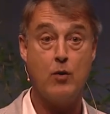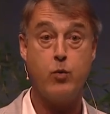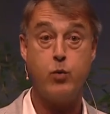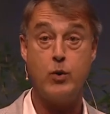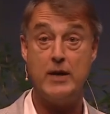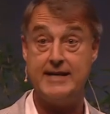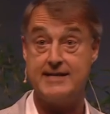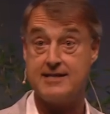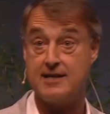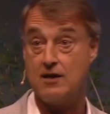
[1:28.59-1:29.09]

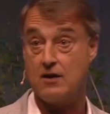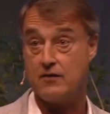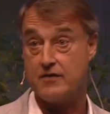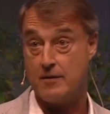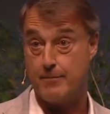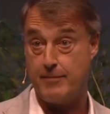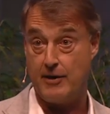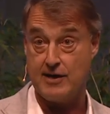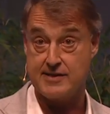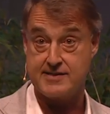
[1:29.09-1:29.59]
wheat along
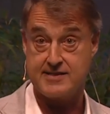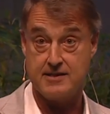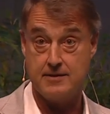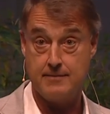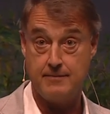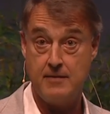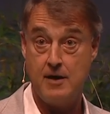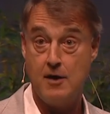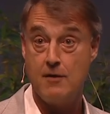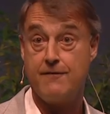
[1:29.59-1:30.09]
the
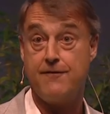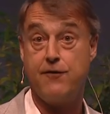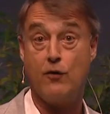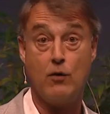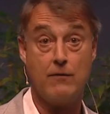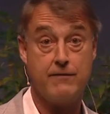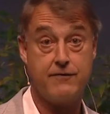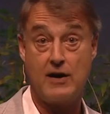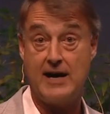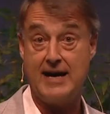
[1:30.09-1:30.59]
bottom,
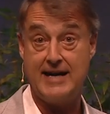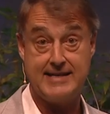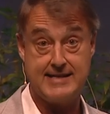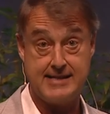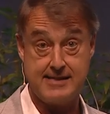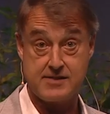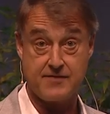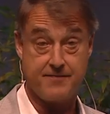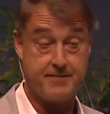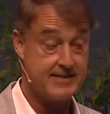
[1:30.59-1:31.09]
four
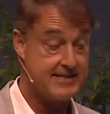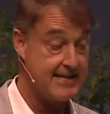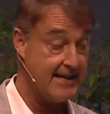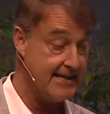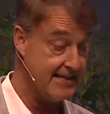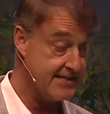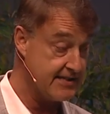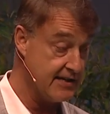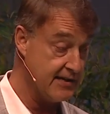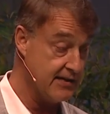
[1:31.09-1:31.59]
varieties of
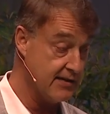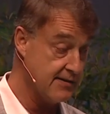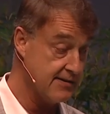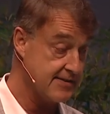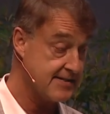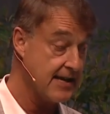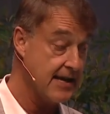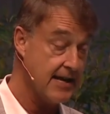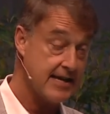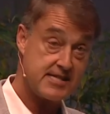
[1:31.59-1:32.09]
potatoes,